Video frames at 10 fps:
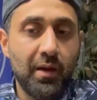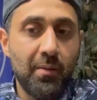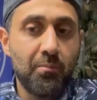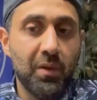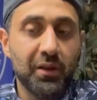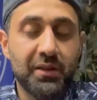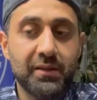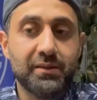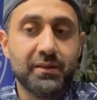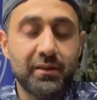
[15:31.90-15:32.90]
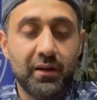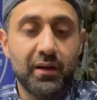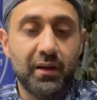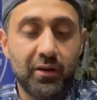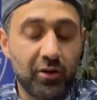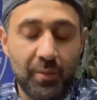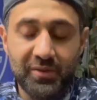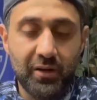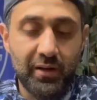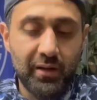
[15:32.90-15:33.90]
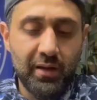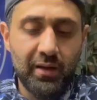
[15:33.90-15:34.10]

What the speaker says: millitenths, or I'm sorry,